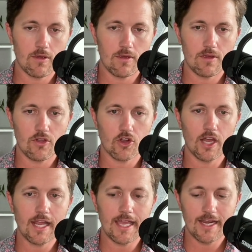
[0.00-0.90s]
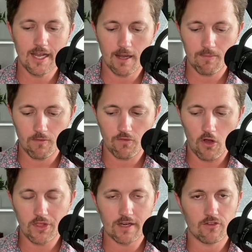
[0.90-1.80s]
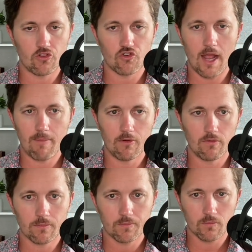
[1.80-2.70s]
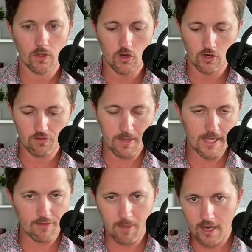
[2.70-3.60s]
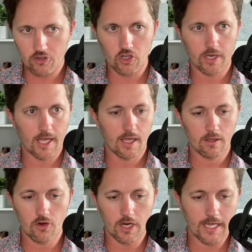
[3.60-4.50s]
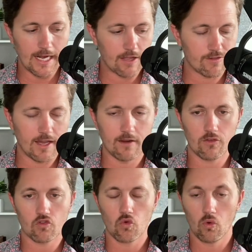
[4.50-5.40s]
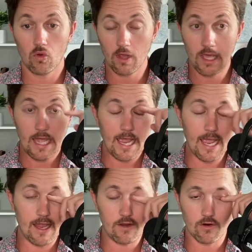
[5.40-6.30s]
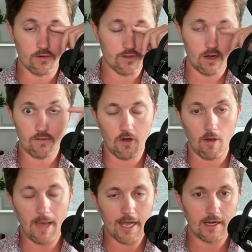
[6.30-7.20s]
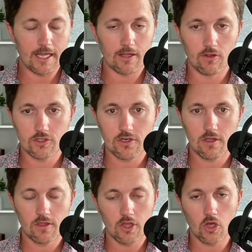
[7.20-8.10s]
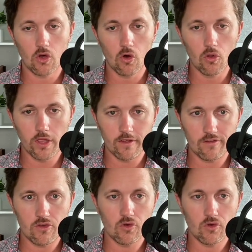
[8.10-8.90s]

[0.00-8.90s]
you're going to end up falling into the trap of you're going to speak Spanish all day, you're going to get outside of the school, and you're just going to fall back into English. The goal is